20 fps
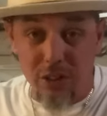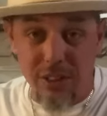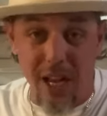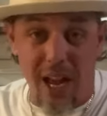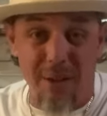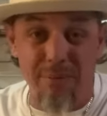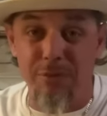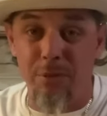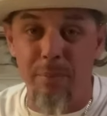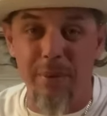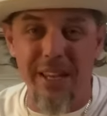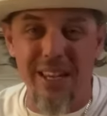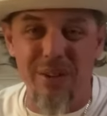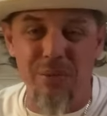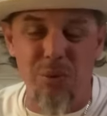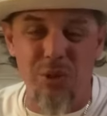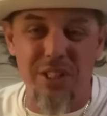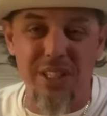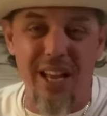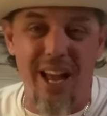time for me
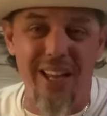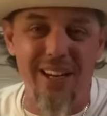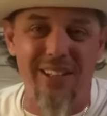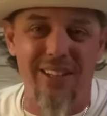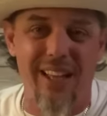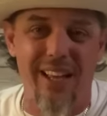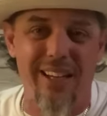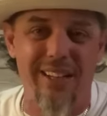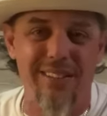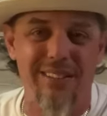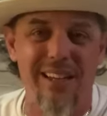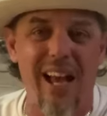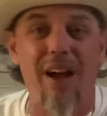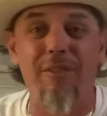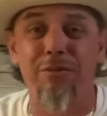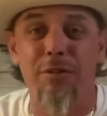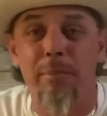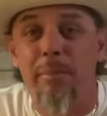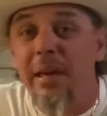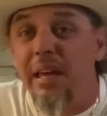was kind of like
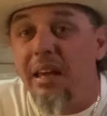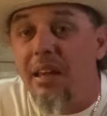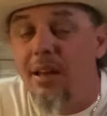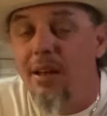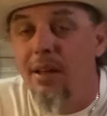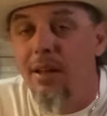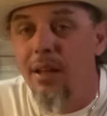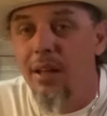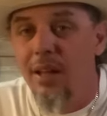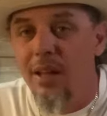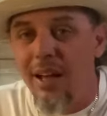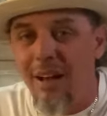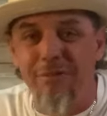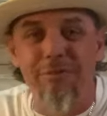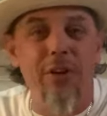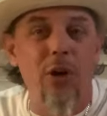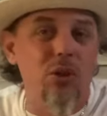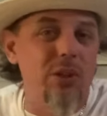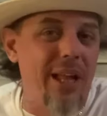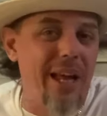not for me. I
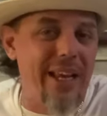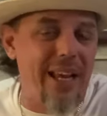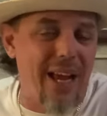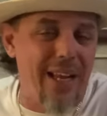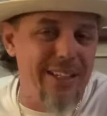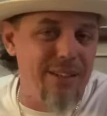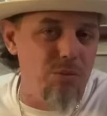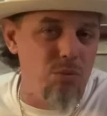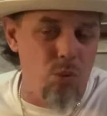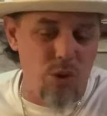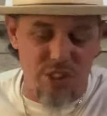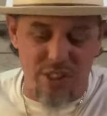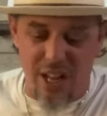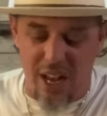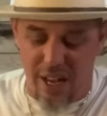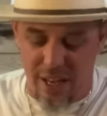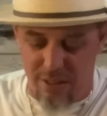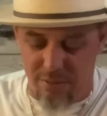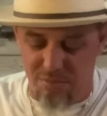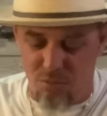felt like I was
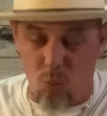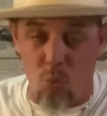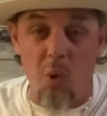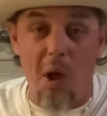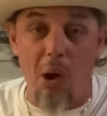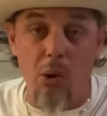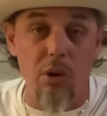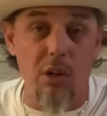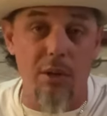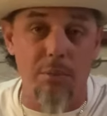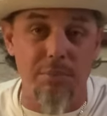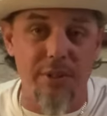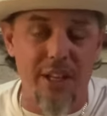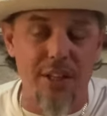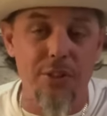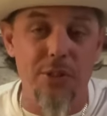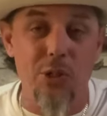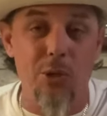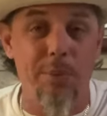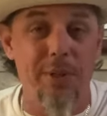not welcomed
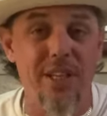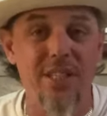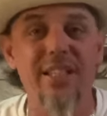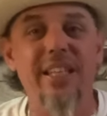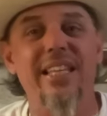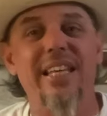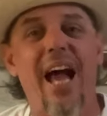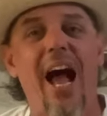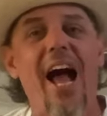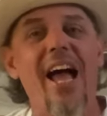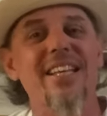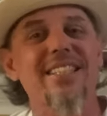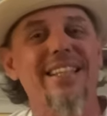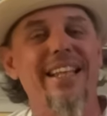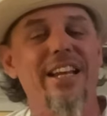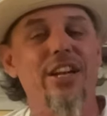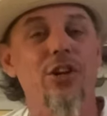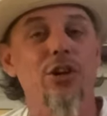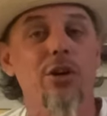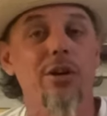into it because the guys
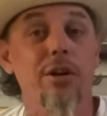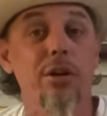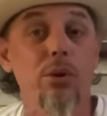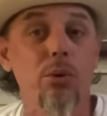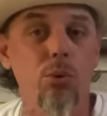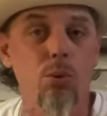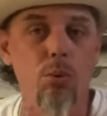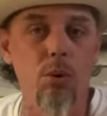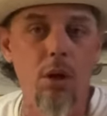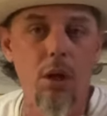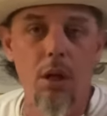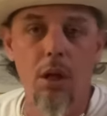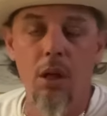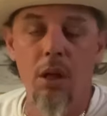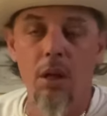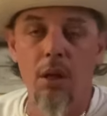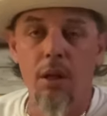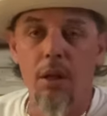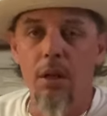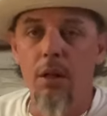that knew,
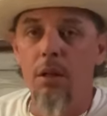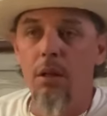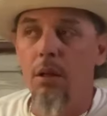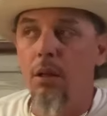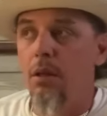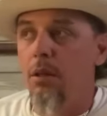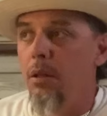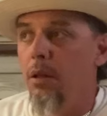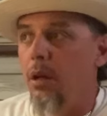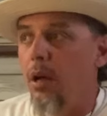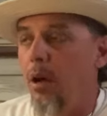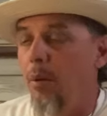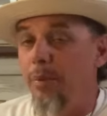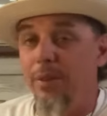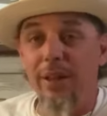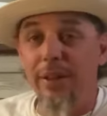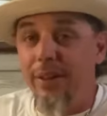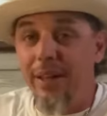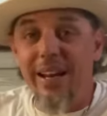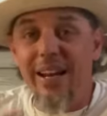
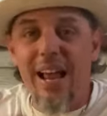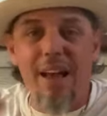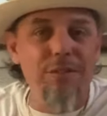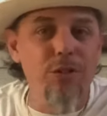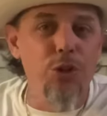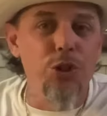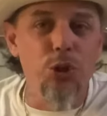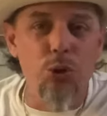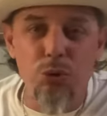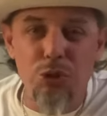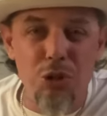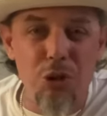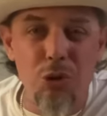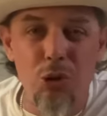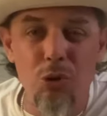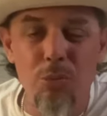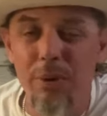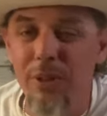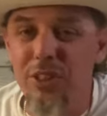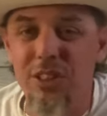they didn't have no
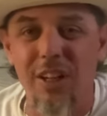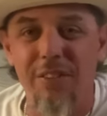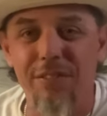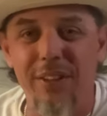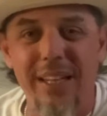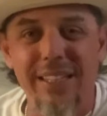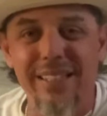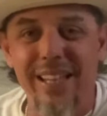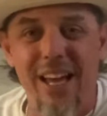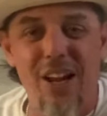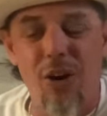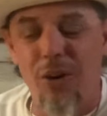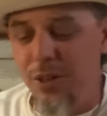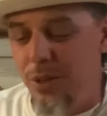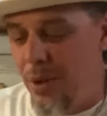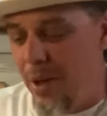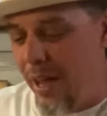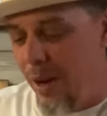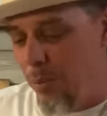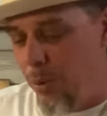YouTube and stuff like that. All
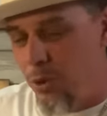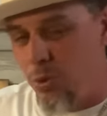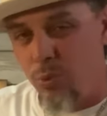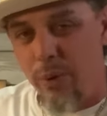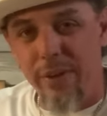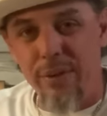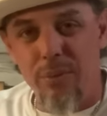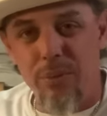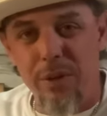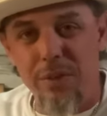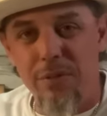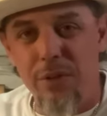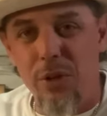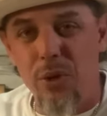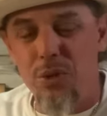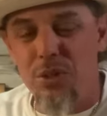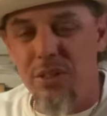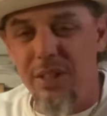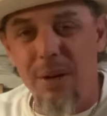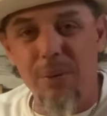you had was written
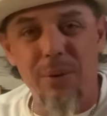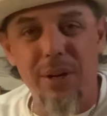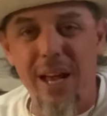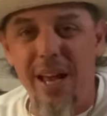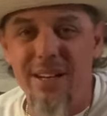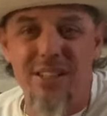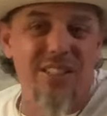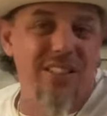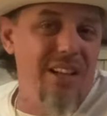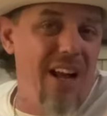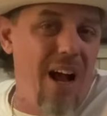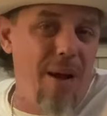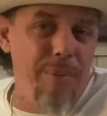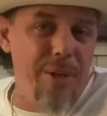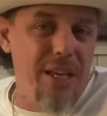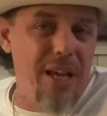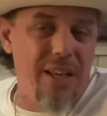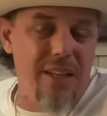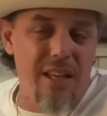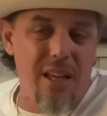reviews, and they were kind of
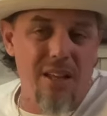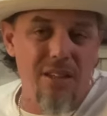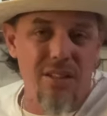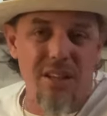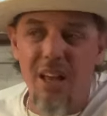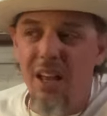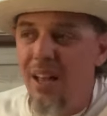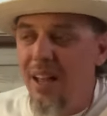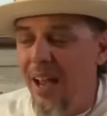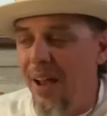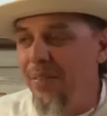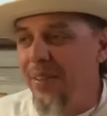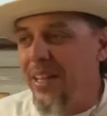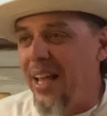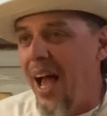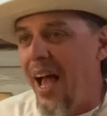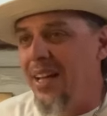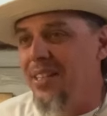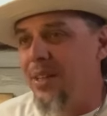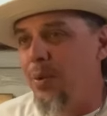snobby, I guess. And the
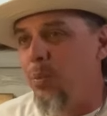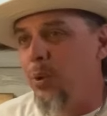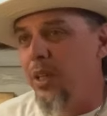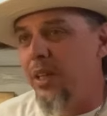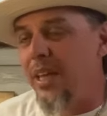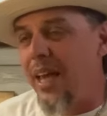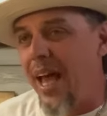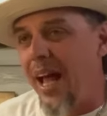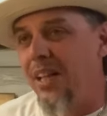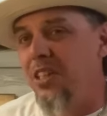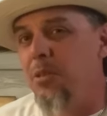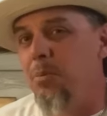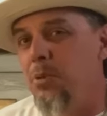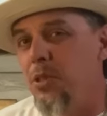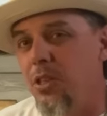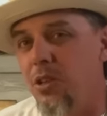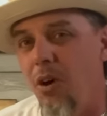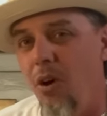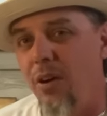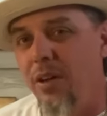guys that really had some
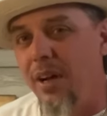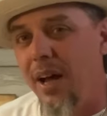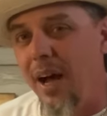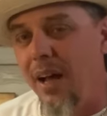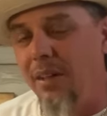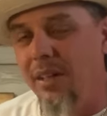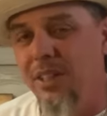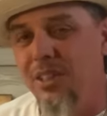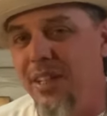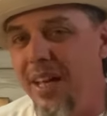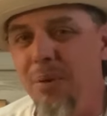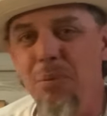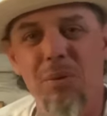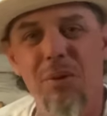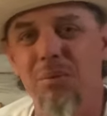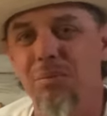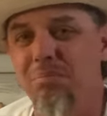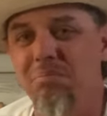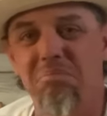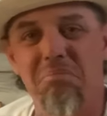cigar knowledge, they
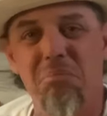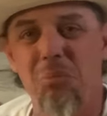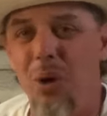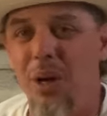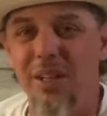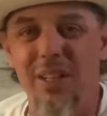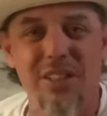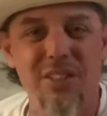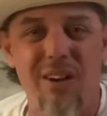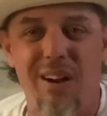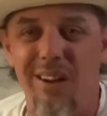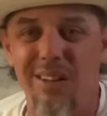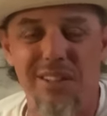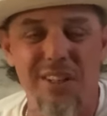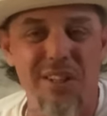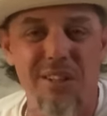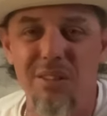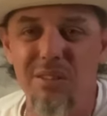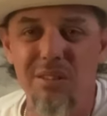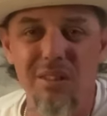weren't wanting to talk to
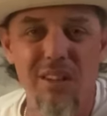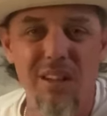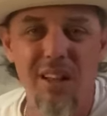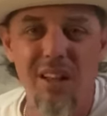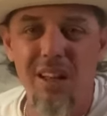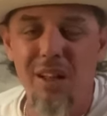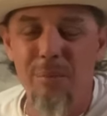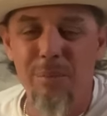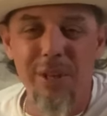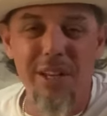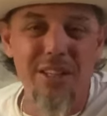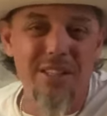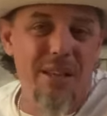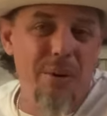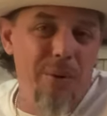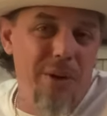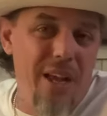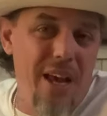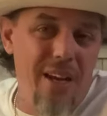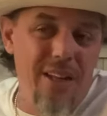you because they
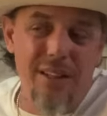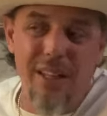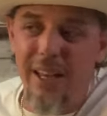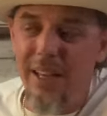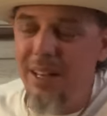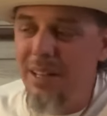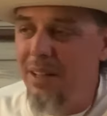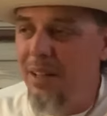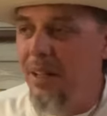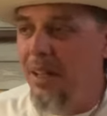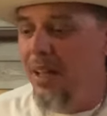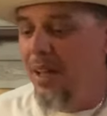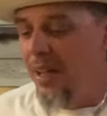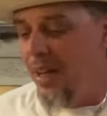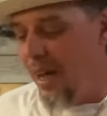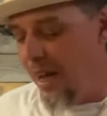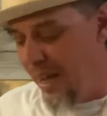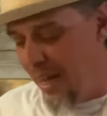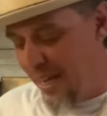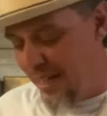were kind of like,
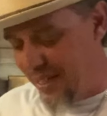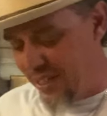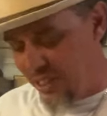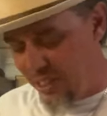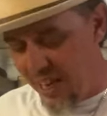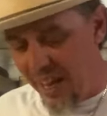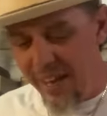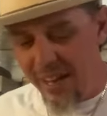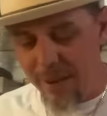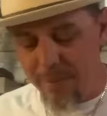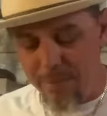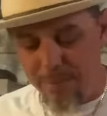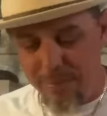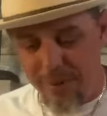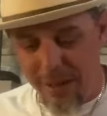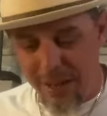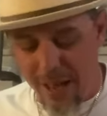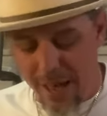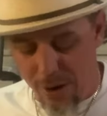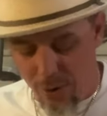I hate to say it,
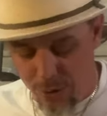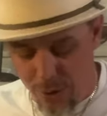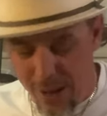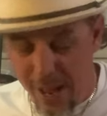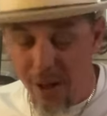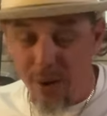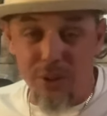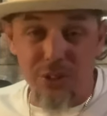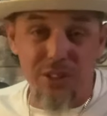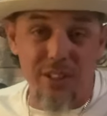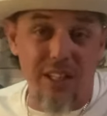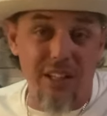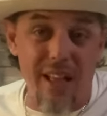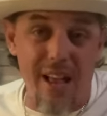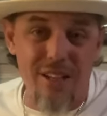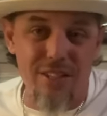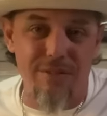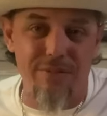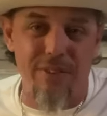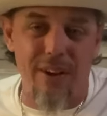I don't know how else to
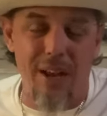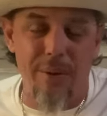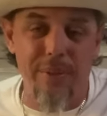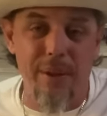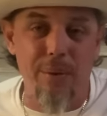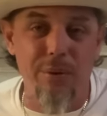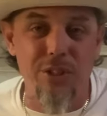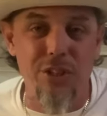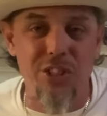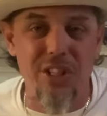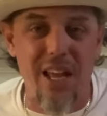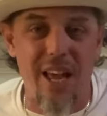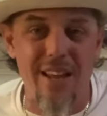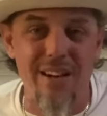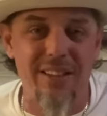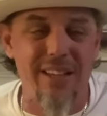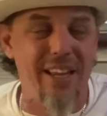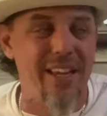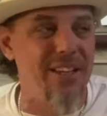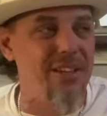classify them. They were just kind
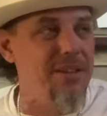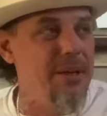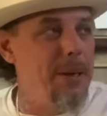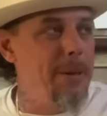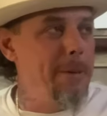of like